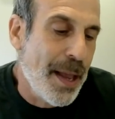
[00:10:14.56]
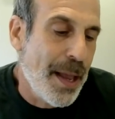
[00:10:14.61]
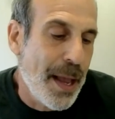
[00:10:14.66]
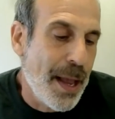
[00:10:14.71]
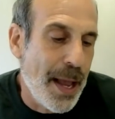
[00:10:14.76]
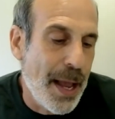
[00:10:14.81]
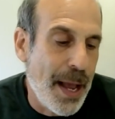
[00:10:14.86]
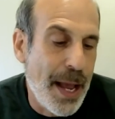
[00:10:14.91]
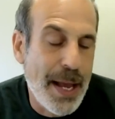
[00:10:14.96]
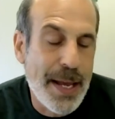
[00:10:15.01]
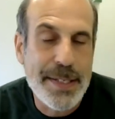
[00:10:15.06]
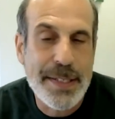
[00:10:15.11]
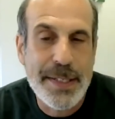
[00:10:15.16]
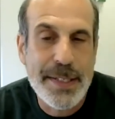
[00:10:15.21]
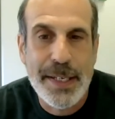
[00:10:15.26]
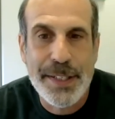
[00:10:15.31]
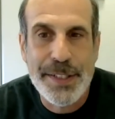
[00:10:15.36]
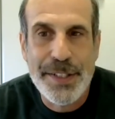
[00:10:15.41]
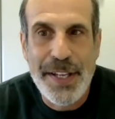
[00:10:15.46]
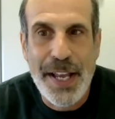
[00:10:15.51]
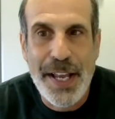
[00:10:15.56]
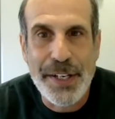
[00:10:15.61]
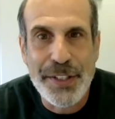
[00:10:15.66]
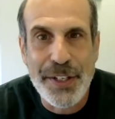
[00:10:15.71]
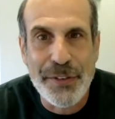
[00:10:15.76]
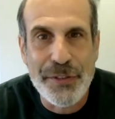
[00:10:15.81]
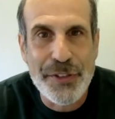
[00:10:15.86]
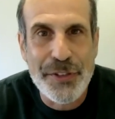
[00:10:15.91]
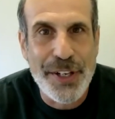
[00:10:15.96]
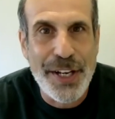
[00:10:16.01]
As
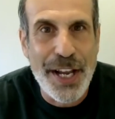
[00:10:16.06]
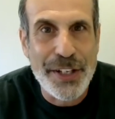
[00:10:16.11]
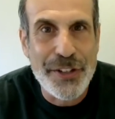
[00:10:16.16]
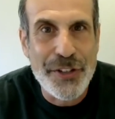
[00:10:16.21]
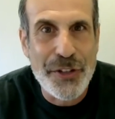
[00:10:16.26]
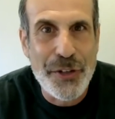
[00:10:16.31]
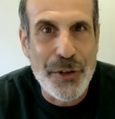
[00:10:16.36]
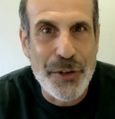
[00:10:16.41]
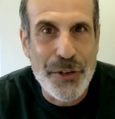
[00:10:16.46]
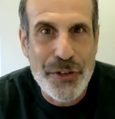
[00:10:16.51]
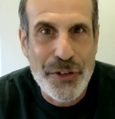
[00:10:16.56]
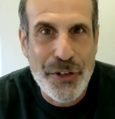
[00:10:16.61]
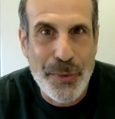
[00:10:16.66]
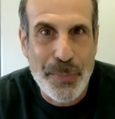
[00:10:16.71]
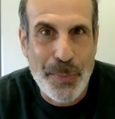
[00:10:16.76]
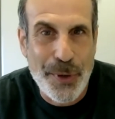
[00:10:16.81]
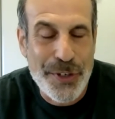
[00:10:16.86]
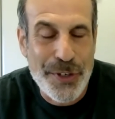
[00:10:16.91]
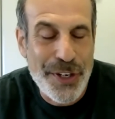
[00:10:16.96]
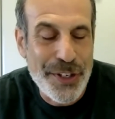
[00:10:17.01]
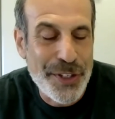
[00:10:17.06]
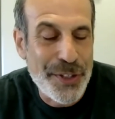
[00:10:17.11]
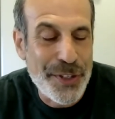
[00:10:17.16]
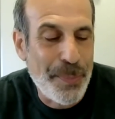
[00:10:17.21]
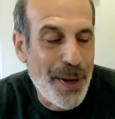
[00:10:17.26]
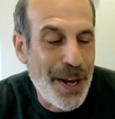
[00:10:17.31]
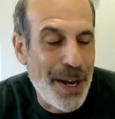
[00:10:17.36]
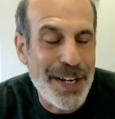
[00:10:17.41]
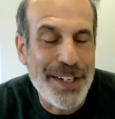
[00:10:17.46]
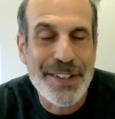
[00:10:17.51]
incentives to get students to
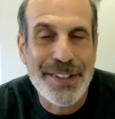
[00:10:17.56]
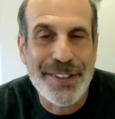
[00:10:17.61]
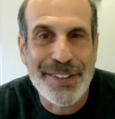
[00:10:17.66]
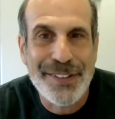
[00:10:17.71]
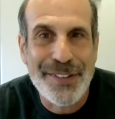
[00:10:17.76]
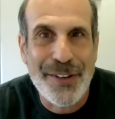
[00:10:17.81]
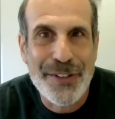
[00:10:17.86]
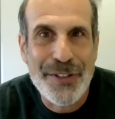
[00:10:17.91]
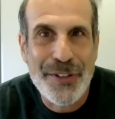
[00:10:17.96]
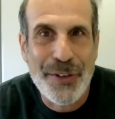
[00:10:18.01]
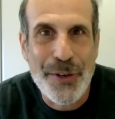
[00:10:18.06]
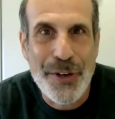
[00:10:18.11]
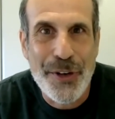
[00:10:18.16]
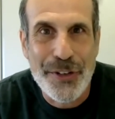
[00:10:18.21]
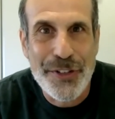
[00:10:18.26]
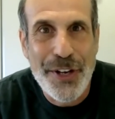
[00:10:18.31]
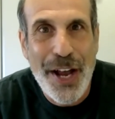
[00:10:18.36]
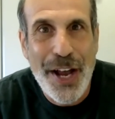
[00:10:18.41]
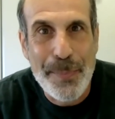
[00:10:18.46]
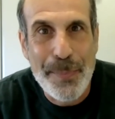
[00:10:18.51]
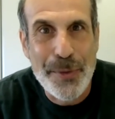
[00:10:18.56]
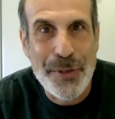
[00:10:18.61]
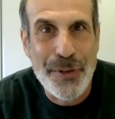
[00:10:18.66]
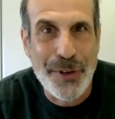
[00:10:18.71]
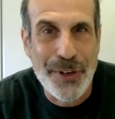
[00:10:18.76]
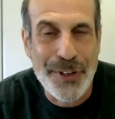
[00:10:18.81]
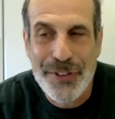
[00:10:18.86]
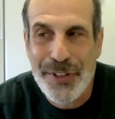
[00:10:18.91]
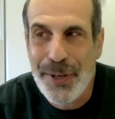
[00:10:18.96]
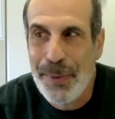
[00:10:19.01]
participate, also your top
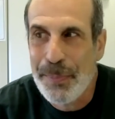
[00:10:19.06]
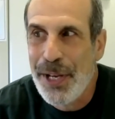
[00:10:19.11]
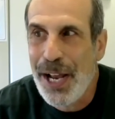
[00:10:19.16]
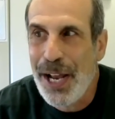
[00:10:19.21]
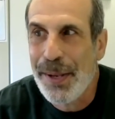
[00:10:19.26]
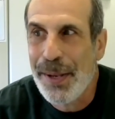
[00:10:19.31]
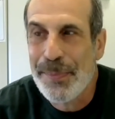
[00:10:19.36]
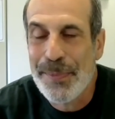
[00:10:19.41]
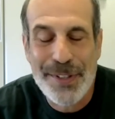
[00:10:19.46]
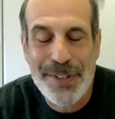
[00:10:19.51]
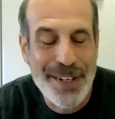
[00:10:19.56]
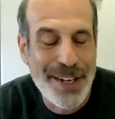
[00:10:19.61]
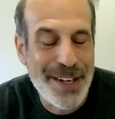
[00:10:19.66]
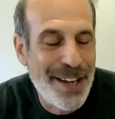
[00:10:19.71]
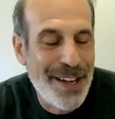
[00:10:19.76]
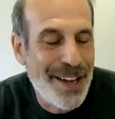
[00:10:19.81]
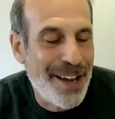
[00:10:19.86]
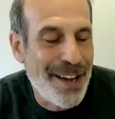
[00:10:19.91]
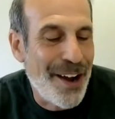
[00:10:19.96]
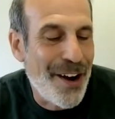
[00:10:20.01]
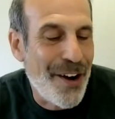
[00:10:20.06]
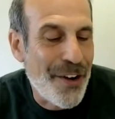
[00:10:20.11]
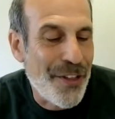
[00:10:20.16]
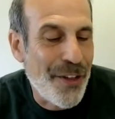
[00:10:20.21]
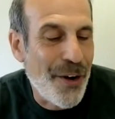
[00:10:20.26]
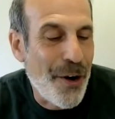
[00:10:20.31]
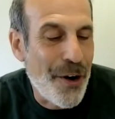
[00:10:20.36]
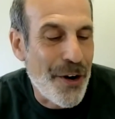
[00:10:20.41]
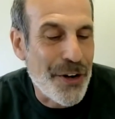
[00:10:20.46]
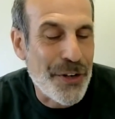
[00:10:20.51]
students sometimes are
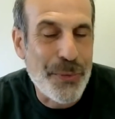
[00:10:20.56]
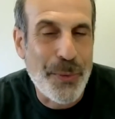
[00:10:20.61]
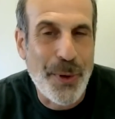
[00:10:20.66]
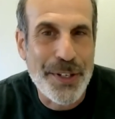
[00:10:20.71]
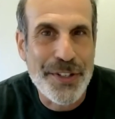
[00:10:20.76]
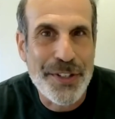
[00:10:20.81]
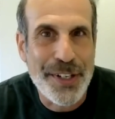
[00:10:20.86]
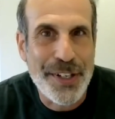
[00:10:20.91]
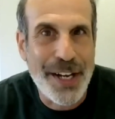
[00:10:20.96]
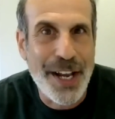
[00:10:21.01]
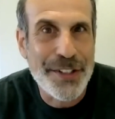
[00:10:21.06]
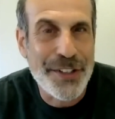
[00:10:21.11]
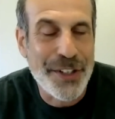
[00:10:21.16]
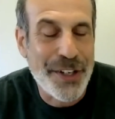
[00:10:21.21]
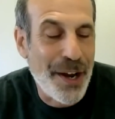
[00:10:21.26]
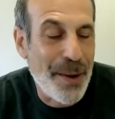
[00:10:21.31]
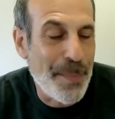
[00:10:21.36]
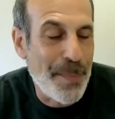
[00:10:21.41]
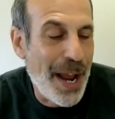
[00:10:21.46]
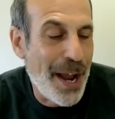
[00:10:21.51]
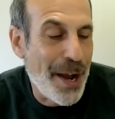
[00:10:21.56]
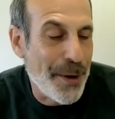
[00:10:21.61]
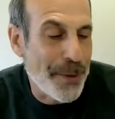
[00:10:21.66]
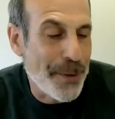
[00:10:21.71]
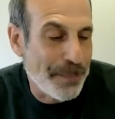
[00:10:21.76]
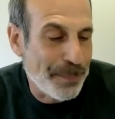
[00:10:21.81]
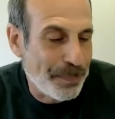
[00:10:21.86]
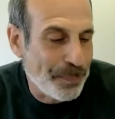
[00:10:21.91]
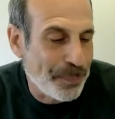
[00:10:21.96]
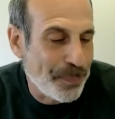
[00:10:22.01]
the hardest ones to get to come
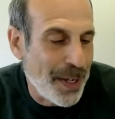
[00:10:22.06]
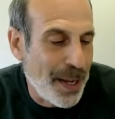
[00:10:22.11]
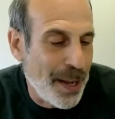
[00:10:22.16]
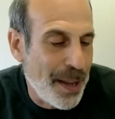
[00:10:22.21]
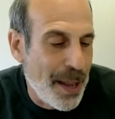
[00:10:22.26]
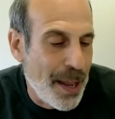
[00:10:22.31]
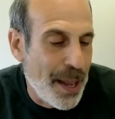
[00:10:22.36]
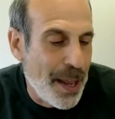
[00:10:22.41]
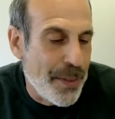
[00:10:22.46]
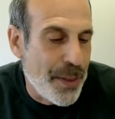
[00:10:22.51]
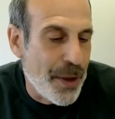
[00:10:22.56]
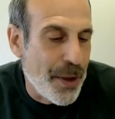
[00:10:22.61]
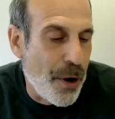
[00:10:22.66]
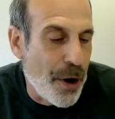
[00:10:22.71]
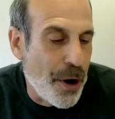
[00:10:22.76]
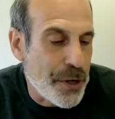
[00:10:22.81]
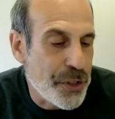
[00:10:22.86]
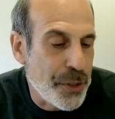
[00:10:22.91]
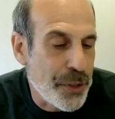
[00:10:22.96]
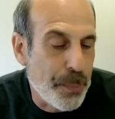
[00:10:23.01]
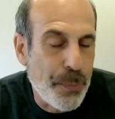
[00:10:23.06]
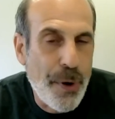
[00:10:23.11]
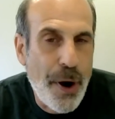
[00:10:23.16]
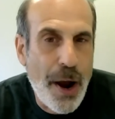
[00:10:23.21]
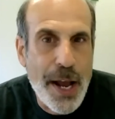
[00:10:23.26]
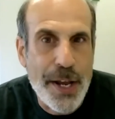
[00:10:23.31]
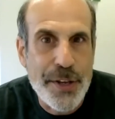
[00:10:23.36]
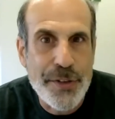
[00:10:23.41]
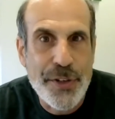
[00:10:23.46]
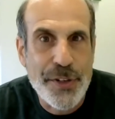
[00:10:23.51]
out. There are some
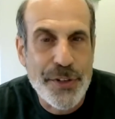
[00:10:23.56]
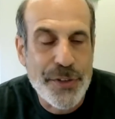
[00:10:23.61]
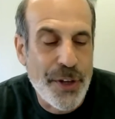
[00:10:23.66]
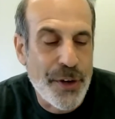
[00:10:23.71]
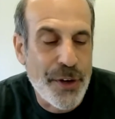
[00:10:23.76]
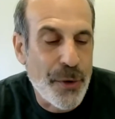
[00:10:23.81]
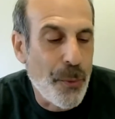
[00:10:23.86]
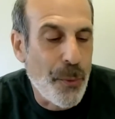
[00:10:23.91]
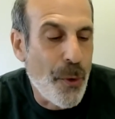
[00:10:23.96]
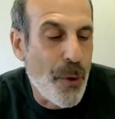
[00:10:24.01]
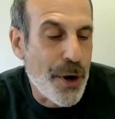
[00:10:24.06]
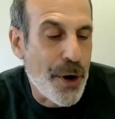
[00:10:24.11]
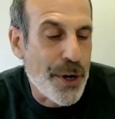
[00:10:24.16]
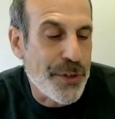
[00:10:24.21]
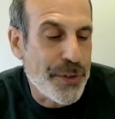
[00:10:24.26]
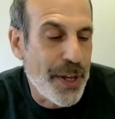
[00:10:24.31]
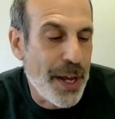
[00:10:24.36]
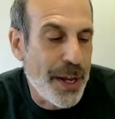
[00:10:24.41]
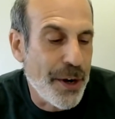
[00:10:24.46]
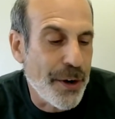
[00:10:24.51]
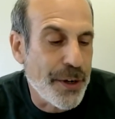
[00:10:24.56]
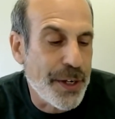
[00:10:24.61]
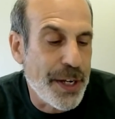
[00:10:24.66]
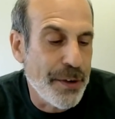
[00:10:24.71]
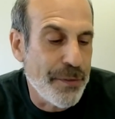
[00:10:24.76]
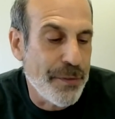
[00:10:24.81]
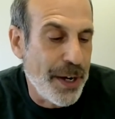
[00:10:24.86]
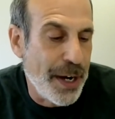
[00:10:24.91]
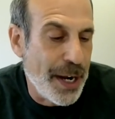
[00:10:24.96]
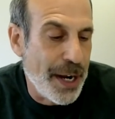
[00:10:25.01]
prizes and awards that are
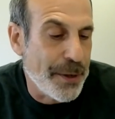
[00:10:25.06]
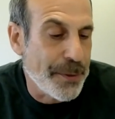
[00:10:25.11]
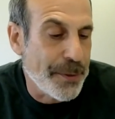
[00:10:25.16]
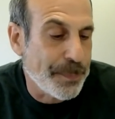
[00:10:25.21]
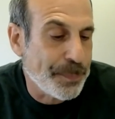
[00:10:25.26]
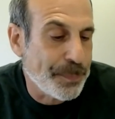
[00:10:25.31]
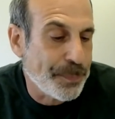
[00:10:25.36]
given out.